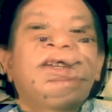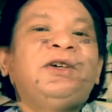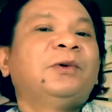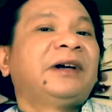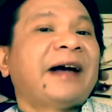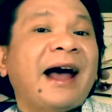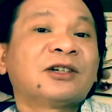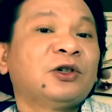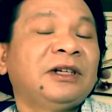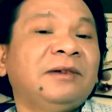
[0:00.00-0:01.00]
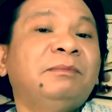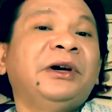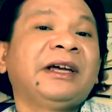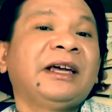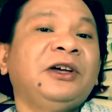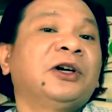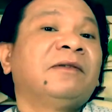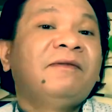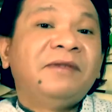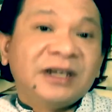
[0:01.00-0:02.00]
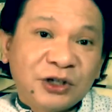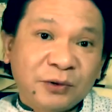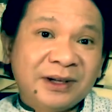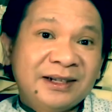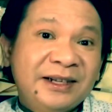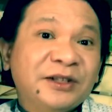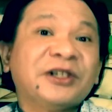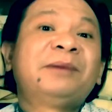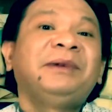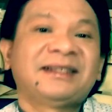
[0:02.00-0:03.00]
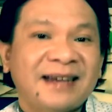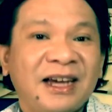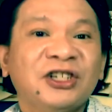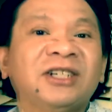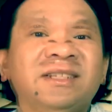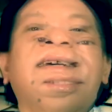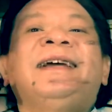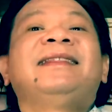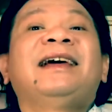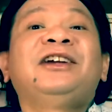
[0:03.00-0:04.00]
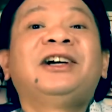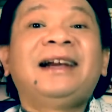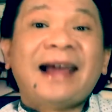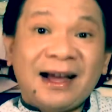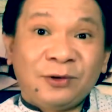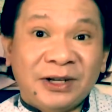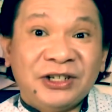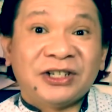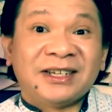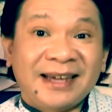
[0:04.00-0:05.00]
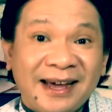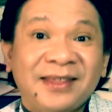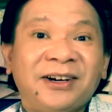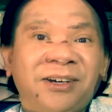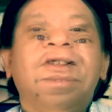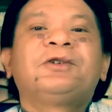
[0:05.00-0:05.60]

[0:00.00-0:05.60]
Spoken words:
You are actually bringing your visual interpretation and then your language together